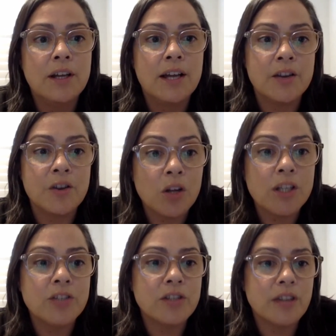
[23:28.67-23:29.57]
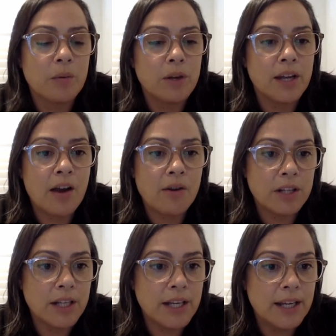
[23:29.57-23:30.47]
acknowledge that we're
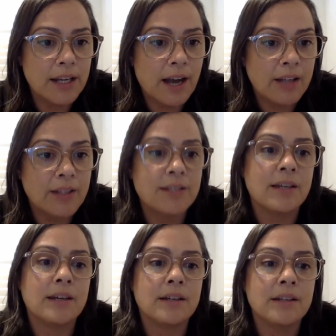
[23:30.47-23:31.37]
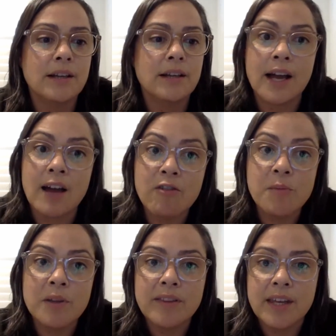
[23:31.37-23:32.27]
currently under a
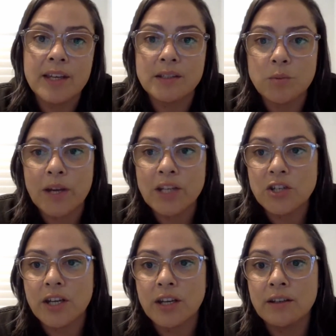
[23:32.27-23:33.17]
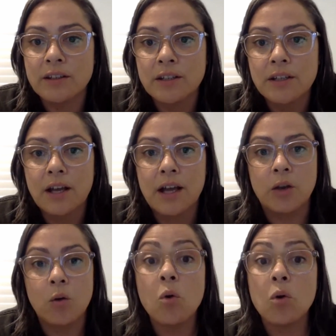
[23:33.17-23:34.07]
government that is waging
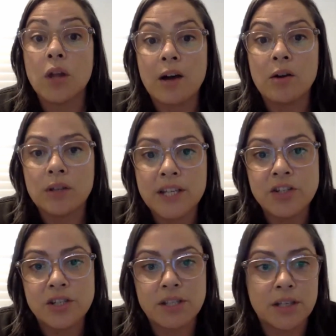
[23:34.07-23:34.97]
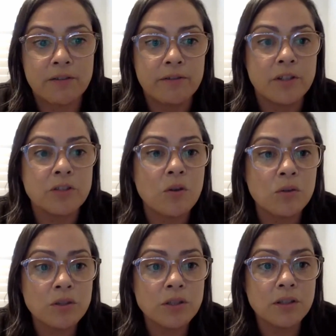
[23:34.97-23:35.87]
an all-out legislative
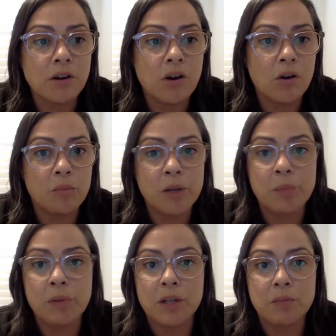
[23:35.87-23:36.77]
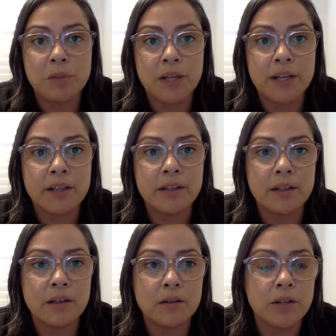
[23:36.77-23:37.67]
assault on people and planet,
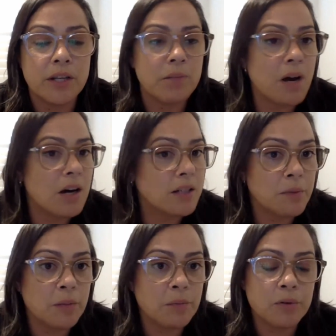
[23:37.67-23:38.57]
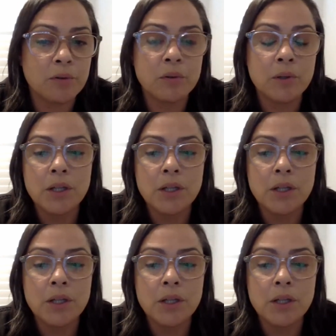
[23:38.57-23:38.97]
including Māori people,